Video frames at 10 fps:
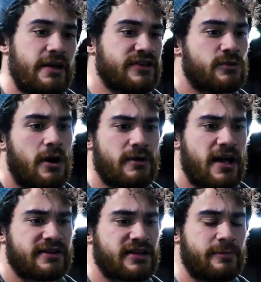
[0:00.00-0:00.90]
They had squat
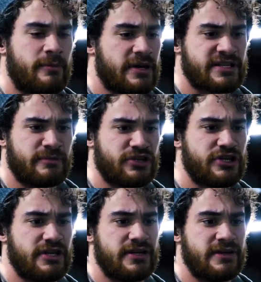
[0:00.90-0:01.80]
racks, a couple basic
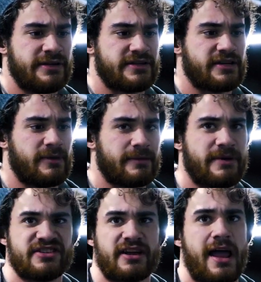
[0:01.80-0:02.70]
machines, some like
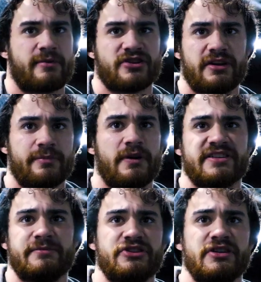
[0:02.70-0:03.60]
basic hammer strength
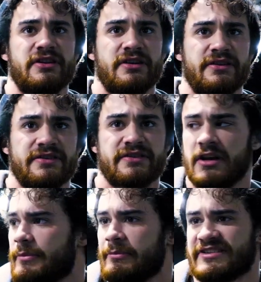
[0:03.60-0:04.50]
press machines,
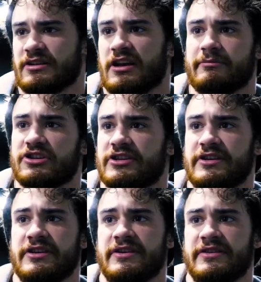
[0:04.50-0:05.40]
a couple basic leg
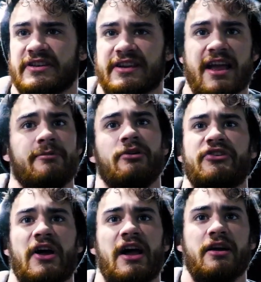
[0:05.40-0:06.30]
machines, and a cable
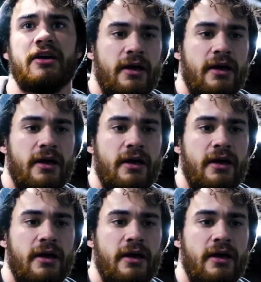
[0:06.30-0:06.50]
stack.